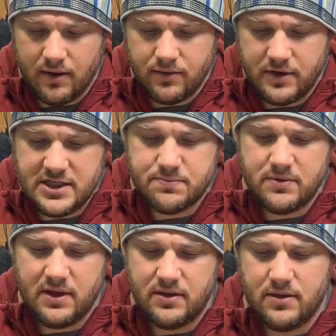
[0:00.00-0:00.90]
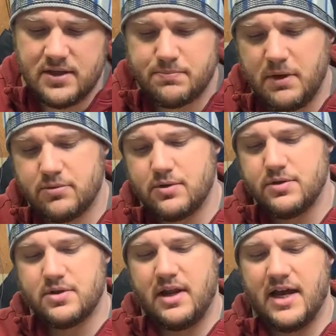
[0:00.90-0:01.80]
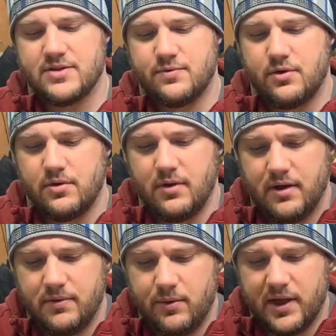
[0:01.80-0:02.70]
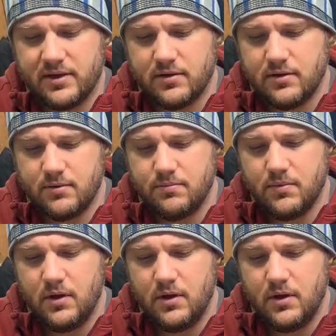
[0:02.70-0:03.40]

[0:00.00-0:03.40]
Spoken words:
This person asked for, they like the